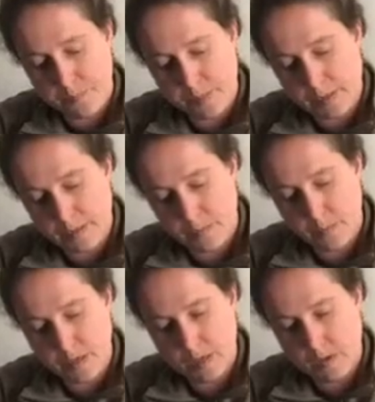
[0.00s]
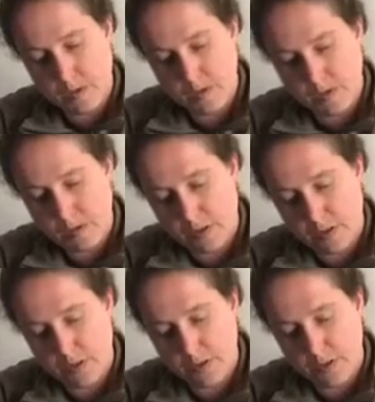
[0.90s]
please comment with it,
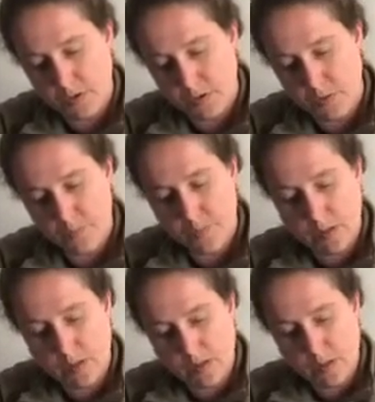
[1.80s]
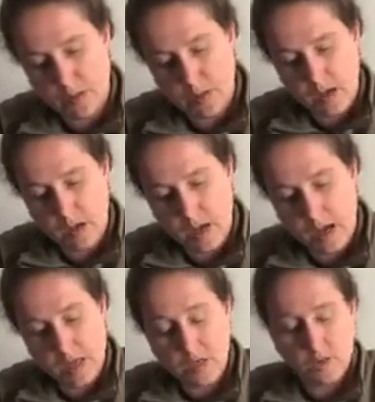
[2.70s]
number 2.
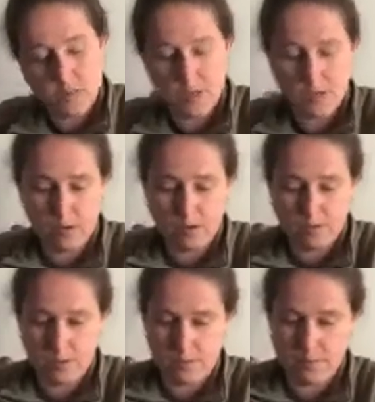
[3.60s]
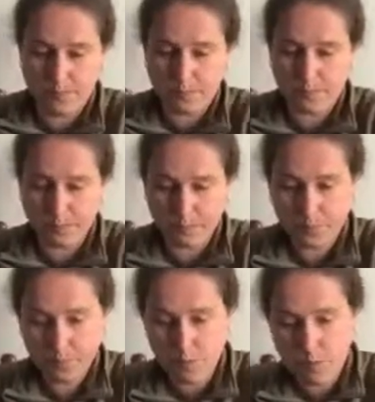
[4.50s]
I normally also,
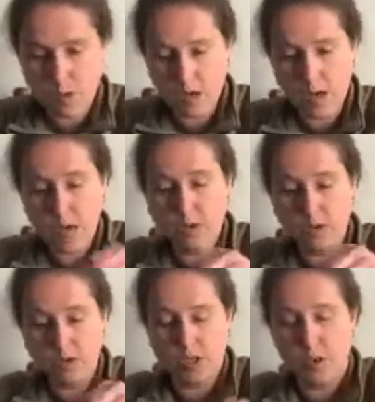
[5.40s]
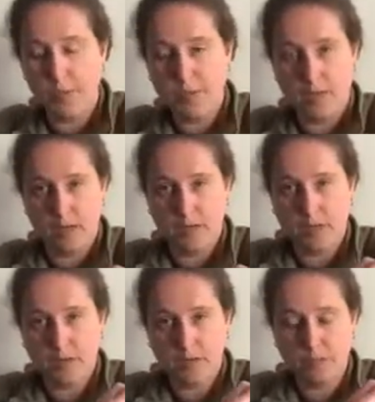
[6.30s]
and I usually go up and down,
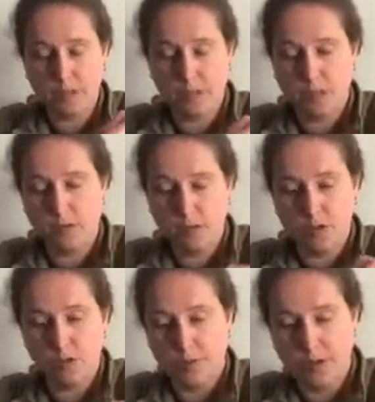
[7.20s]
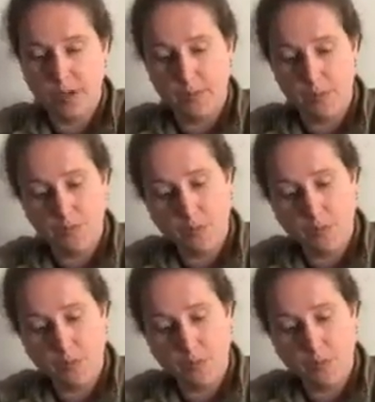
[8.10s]
especially with ink, you want to go up and down.